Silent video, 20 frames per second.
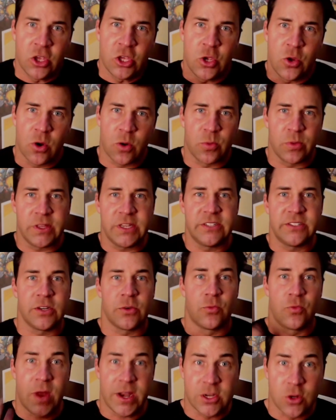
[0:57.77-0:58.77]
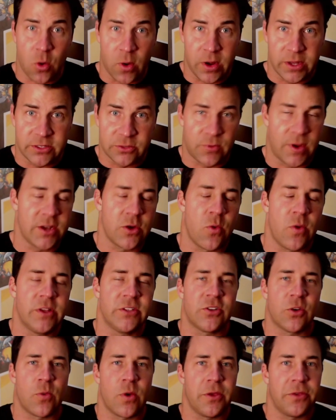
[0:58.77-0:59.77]
you are releasing red coins. Red
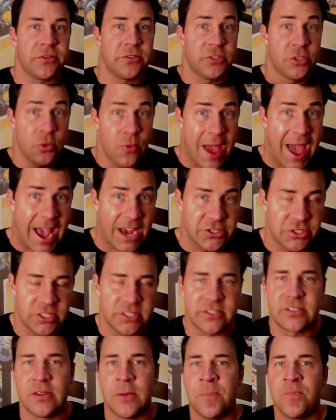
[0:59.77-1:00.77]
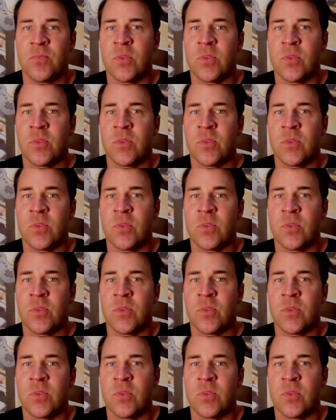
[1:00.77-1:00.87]
coins are worth 2 actions,